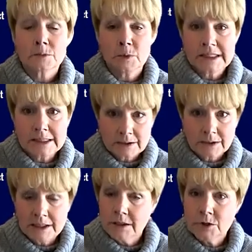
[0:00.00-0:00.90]
We still
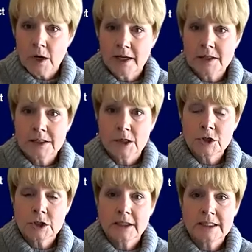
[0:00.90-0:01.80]
need to try to
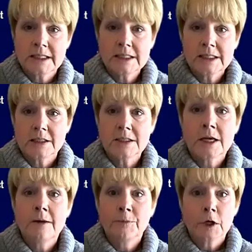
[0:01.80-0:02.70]
socially distance,
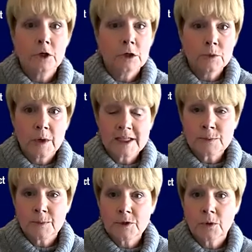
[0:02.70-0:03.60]
good
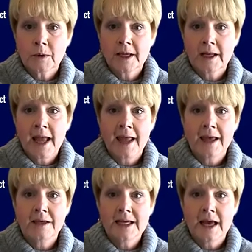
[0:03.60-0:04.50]
respiratory and
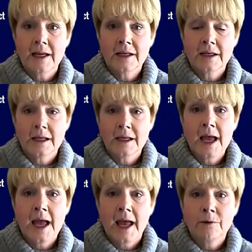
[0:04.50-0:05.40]
hand etiquette,
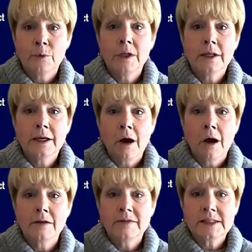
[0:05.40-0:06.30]
and really all of
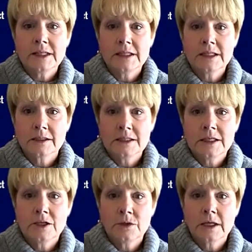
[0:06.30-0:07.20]
us need to continue
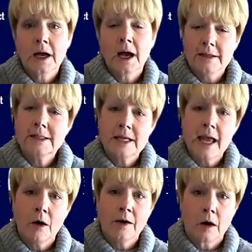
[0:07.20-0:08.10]
to kind of stay
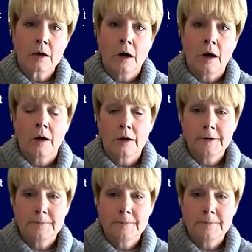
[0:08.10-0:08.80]
on our guard.